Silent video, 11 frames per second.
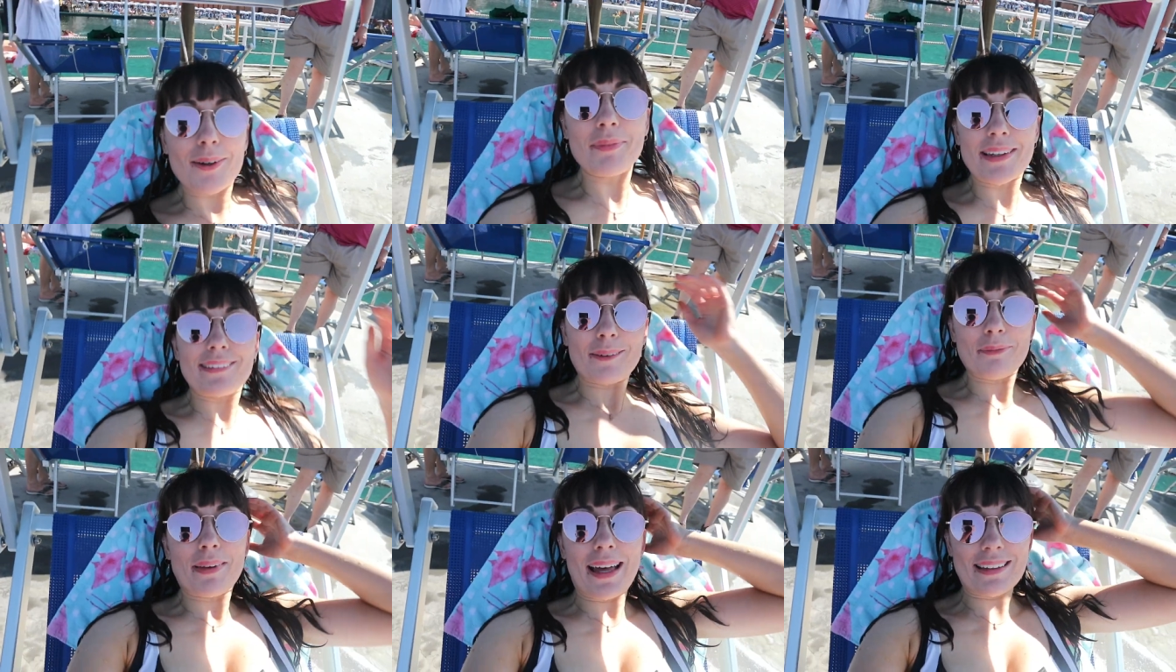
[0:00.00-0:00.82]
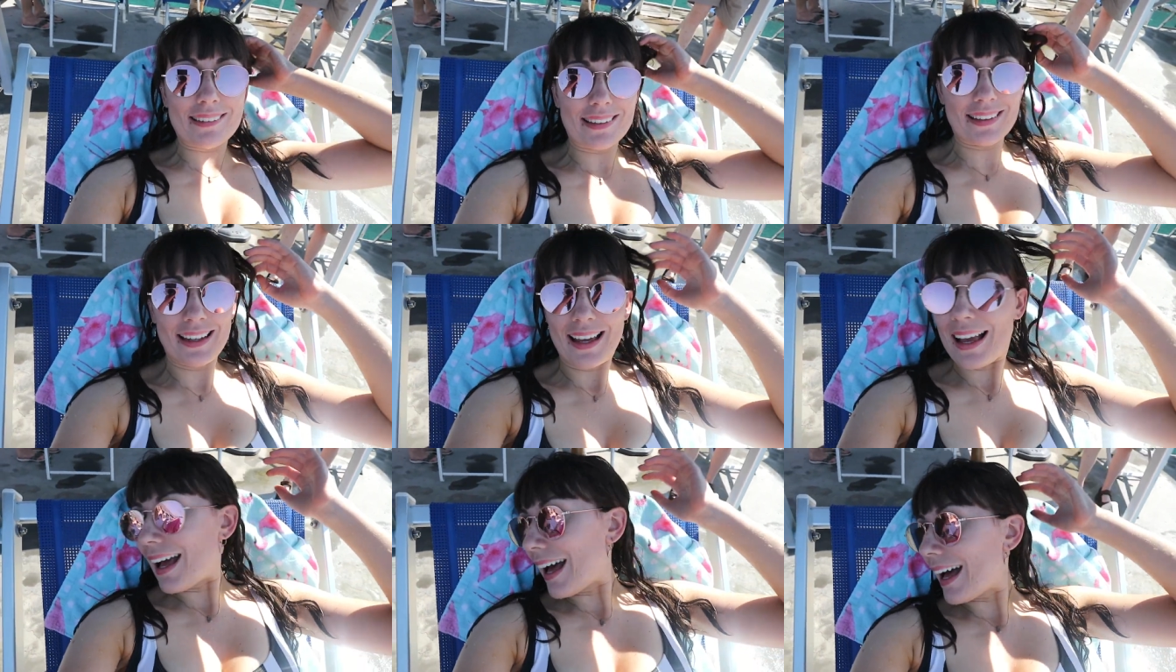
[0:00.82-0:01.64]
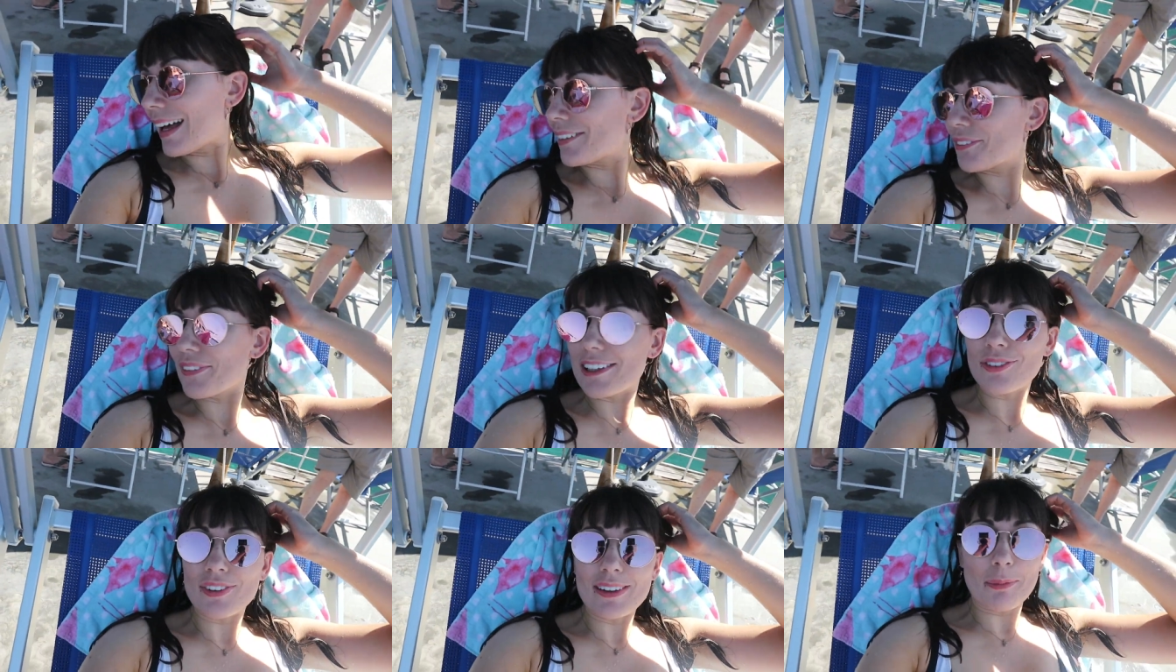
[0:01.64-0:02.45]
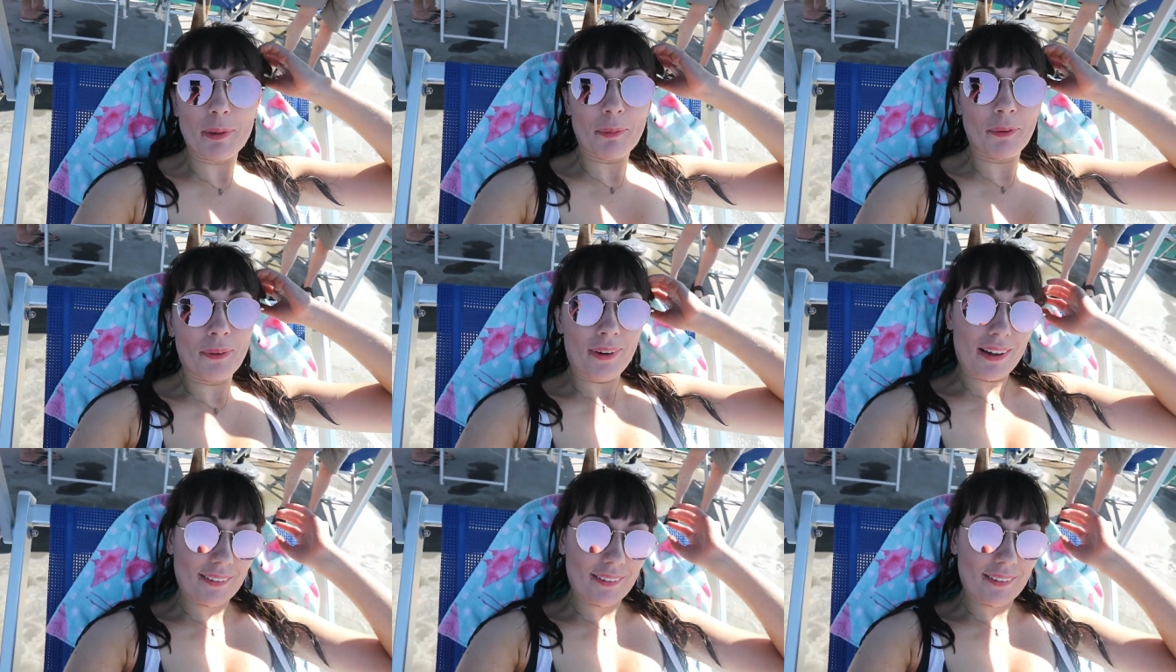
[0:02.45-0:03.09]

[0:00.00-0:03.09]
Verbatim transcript: on my sunbed and read for a little bit more